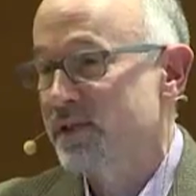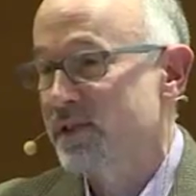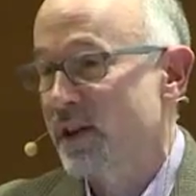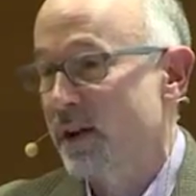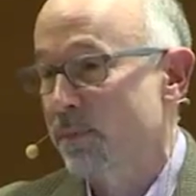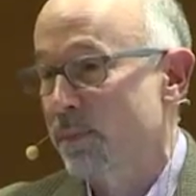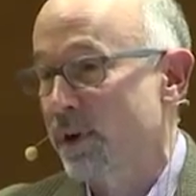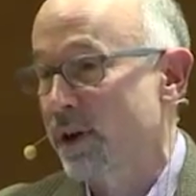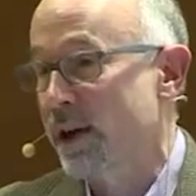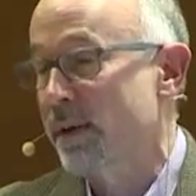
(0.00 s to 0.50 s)

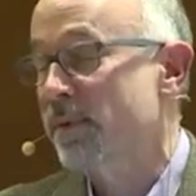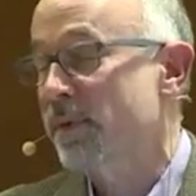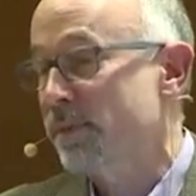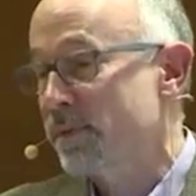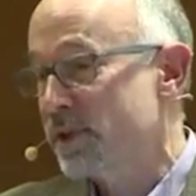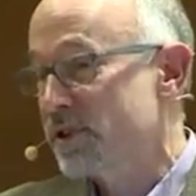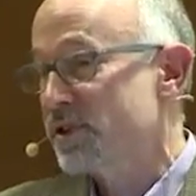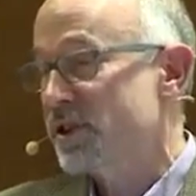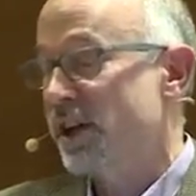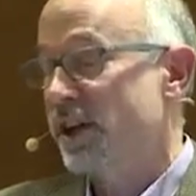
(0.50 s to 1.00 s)
separate.
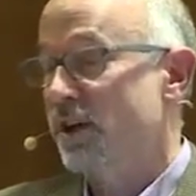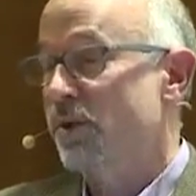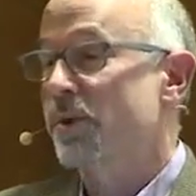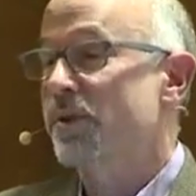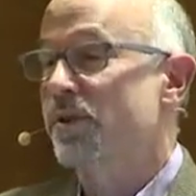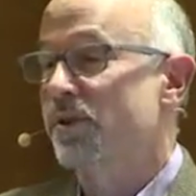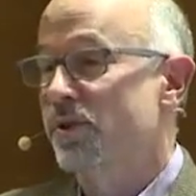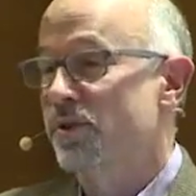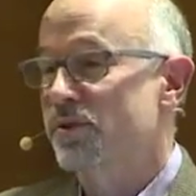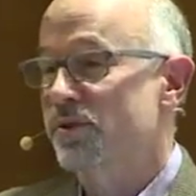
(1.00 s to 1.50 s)
I'm just telling you
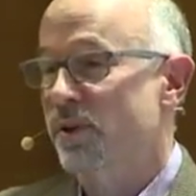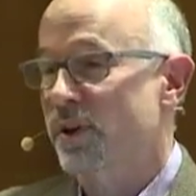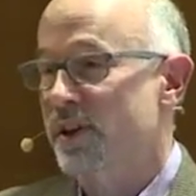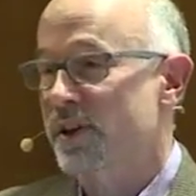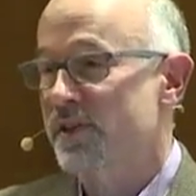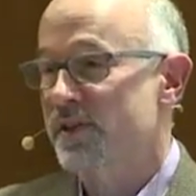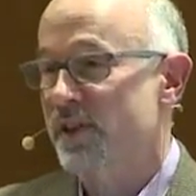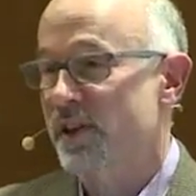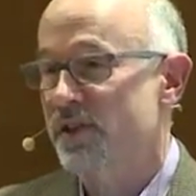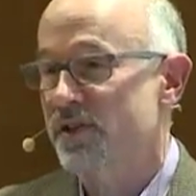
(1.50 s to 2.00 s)
what the news
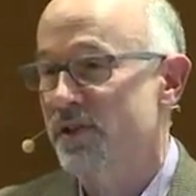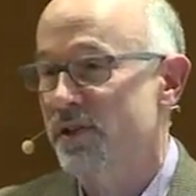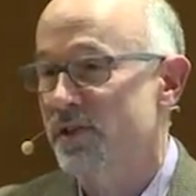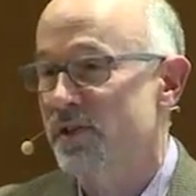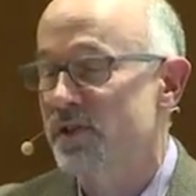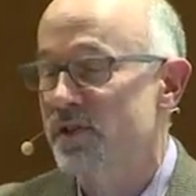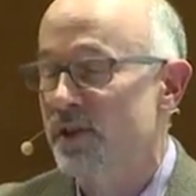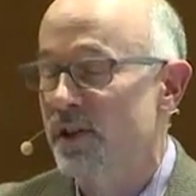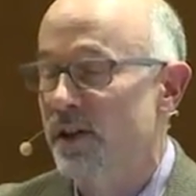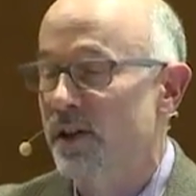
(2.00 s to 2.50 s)

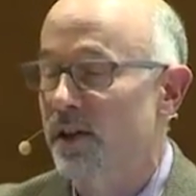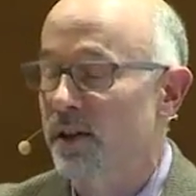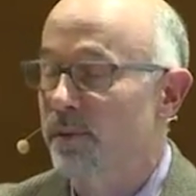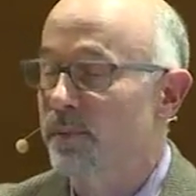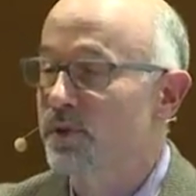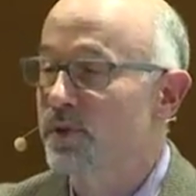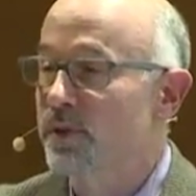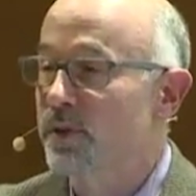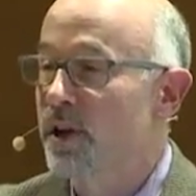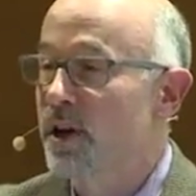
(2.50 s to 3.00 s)
organization's uh,
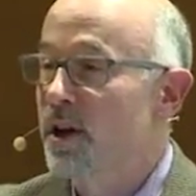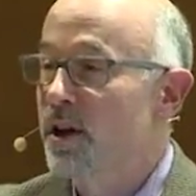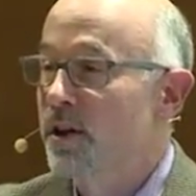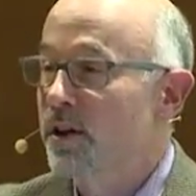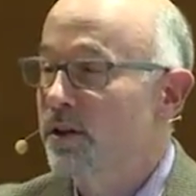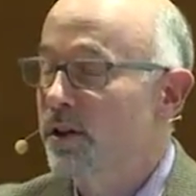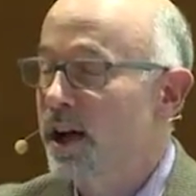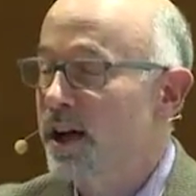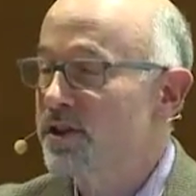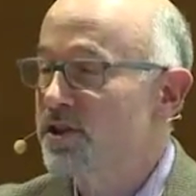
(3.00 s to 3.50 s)

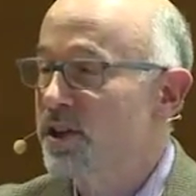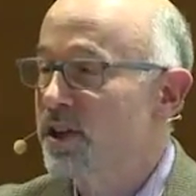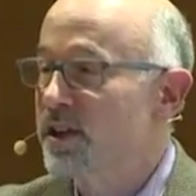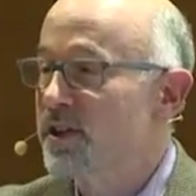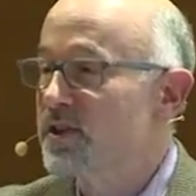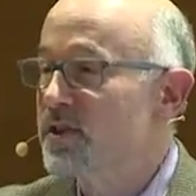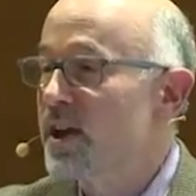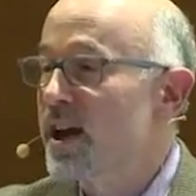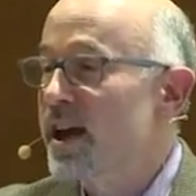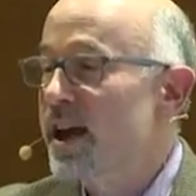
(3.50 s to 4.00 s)
logic
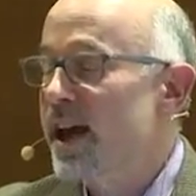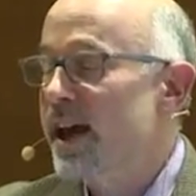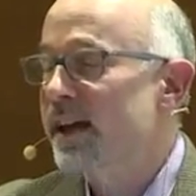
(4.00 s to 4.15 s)
is.